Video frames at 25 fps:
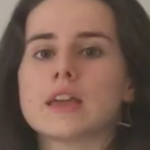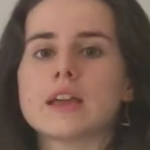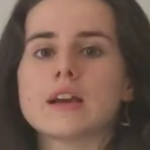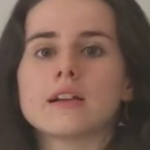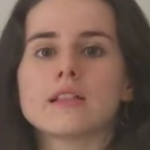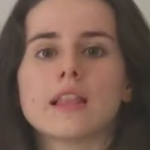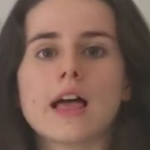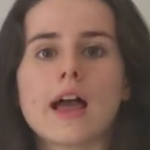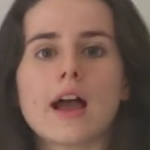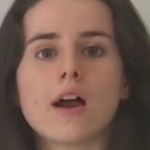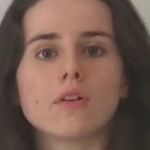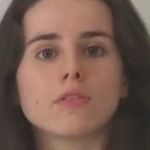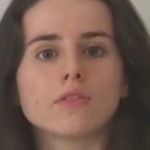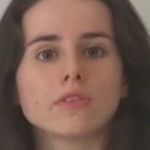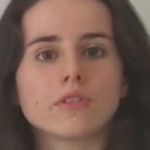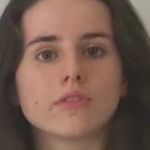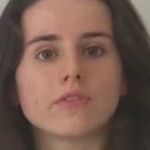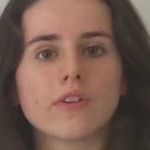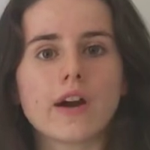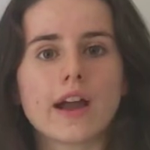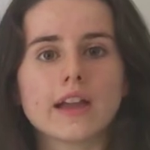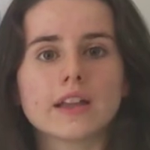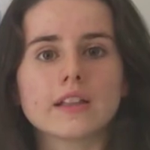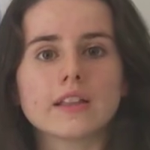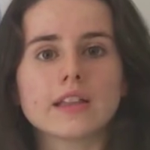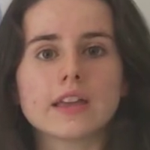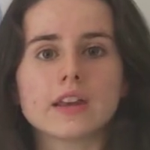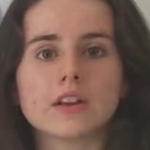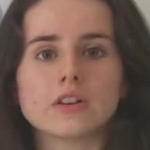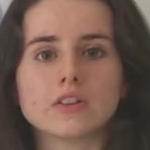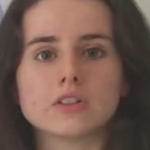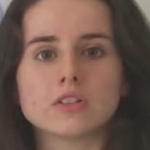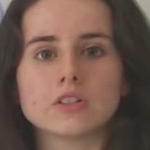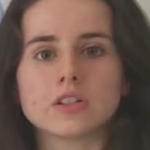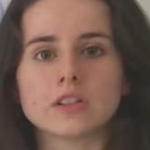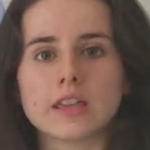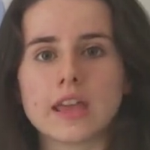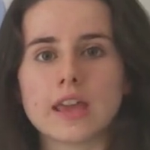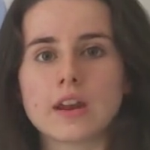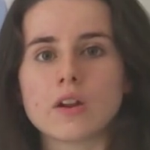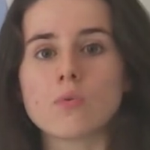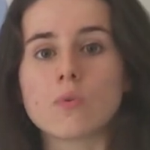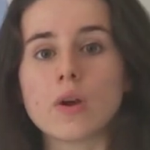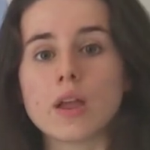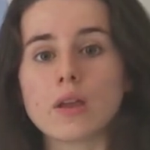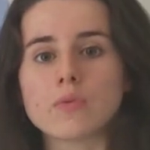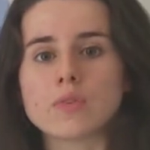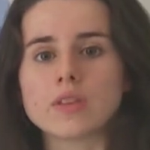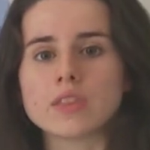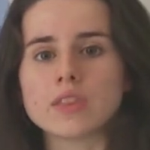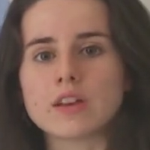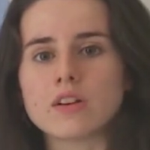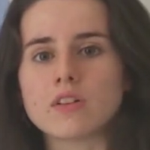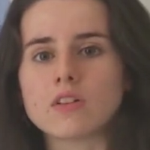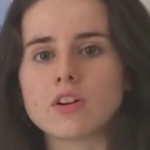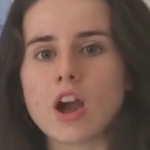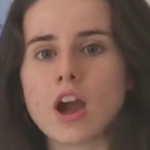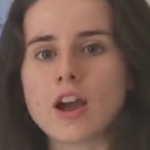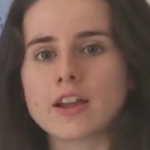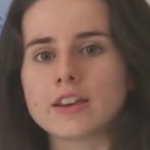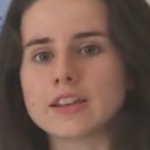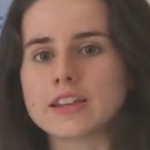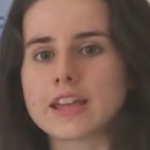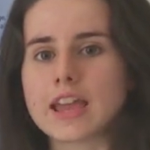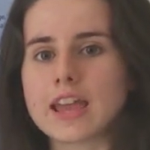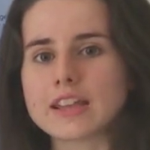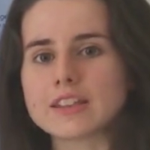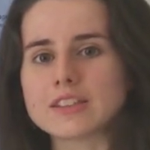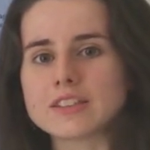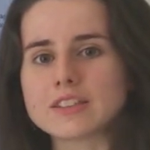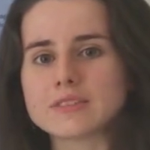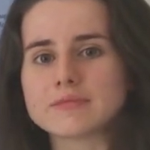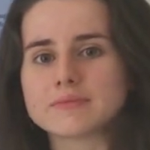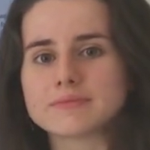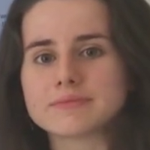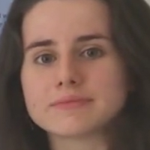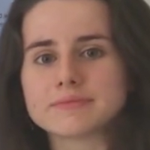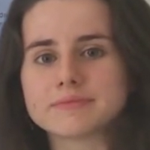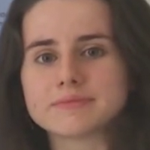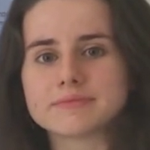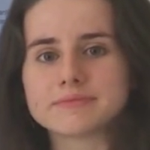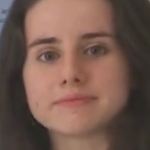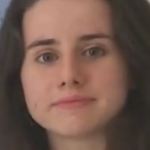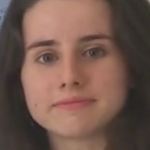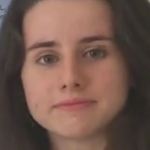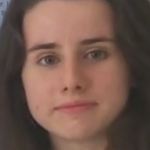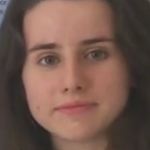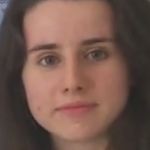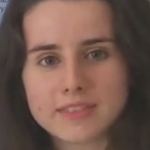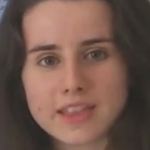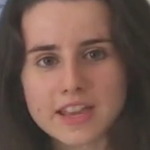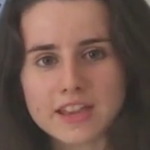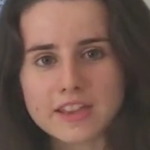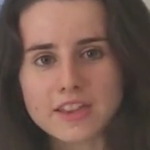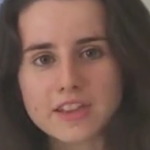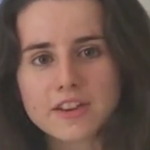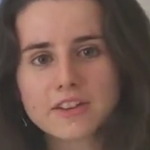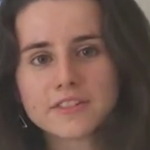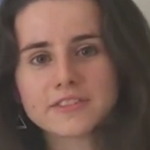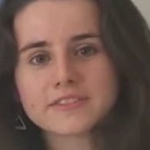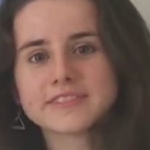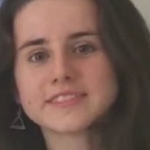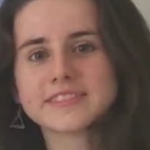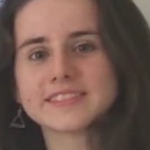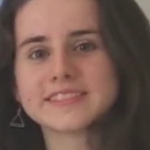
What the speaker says: they allow the violators to get away with ill-gotten gains. Thank you.